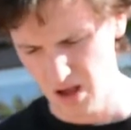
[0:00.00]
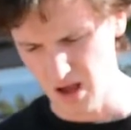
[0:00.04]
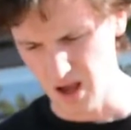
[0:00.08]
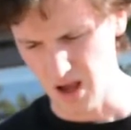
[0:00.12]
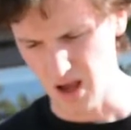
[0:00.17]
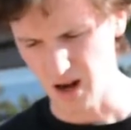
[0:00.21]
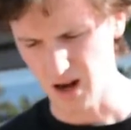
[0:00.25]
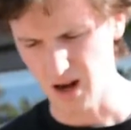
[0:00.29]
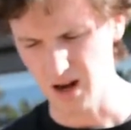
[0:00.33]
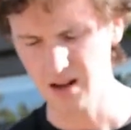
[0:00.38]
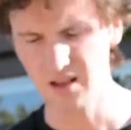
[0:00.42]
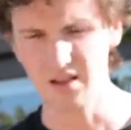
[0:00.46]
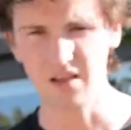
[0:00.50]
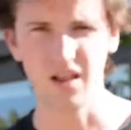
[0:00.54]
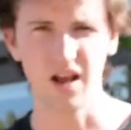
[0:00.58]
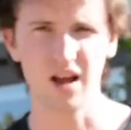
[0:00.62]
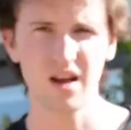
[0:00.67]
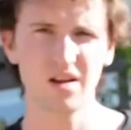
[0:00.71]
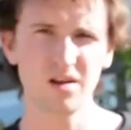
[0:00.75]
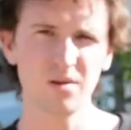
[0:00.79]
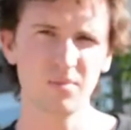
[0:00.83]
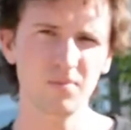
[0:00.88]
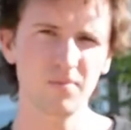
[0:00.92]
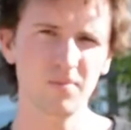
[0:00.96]
and I didn't
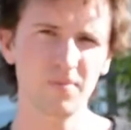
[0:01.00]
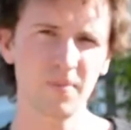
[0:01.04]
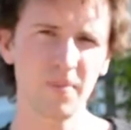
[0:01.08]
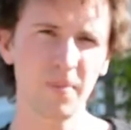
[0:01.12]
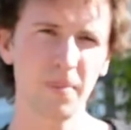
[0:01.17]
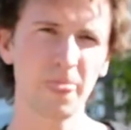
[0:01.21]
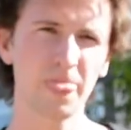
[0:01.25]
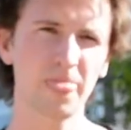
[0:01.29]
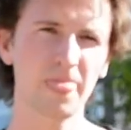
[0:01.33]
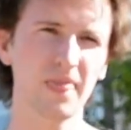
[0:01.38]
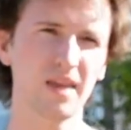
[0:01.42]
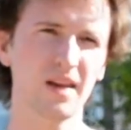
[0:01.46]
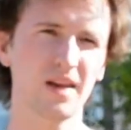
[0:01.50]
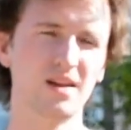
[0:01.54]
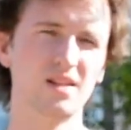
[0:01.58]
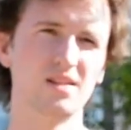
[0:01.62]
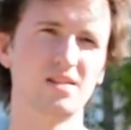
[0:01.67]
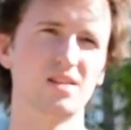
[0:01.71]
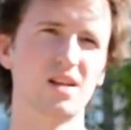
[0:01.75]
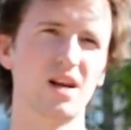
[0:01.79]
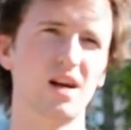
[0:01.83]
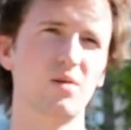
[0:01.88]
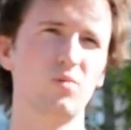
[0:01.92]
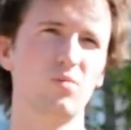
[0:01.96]
like them
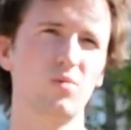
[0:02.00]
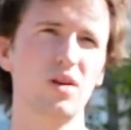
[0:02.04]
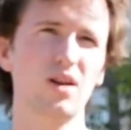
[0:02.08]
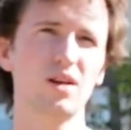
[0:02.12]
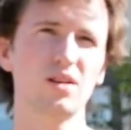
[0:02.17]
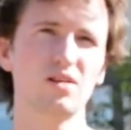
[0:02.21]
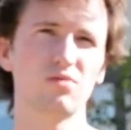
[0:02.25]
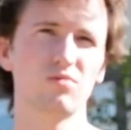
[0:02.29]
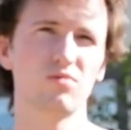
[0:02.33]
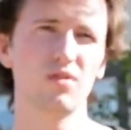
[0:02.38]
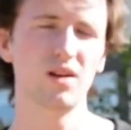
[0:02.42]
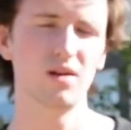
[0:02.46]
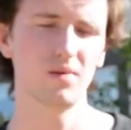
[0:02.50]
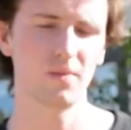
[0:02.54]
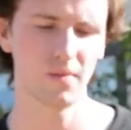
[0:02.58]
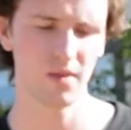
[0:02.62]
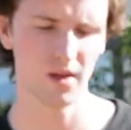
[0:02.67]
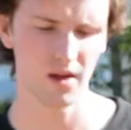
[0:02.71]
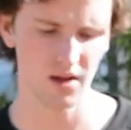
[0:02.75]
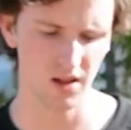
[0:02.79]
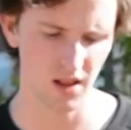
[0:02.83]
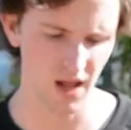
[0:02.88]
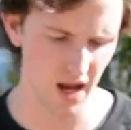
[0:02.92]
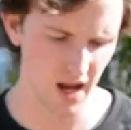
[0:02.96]
because we had to read them to
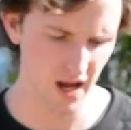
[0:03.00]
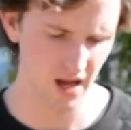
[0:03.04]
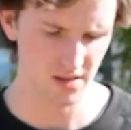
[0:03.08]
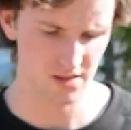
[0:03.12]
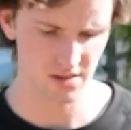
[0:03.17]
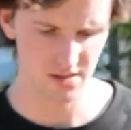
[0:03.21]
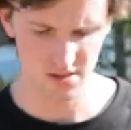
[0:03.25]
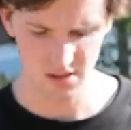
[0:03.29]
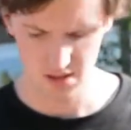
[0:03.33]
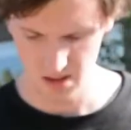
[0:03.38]
the class,